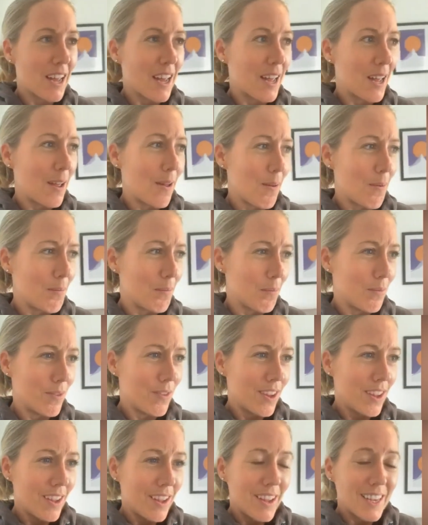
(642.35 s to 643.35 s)

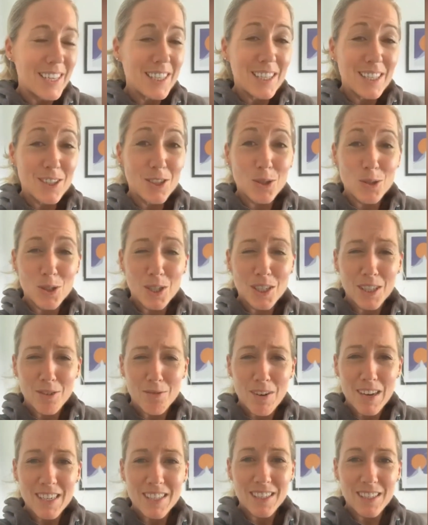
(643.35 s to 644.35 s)
and enjoy
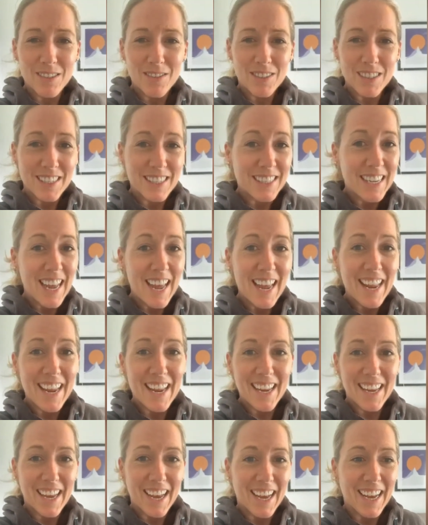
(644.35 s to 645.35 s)
the rest of the
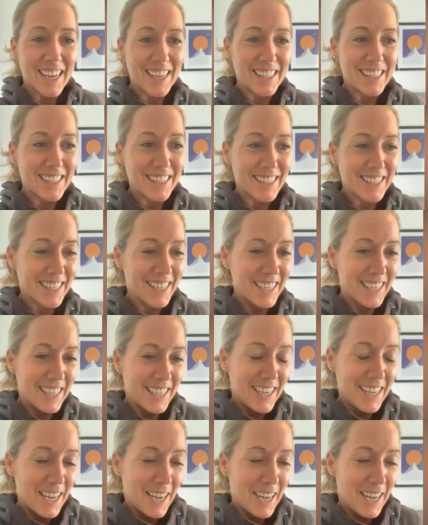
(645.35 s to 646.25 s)
day, and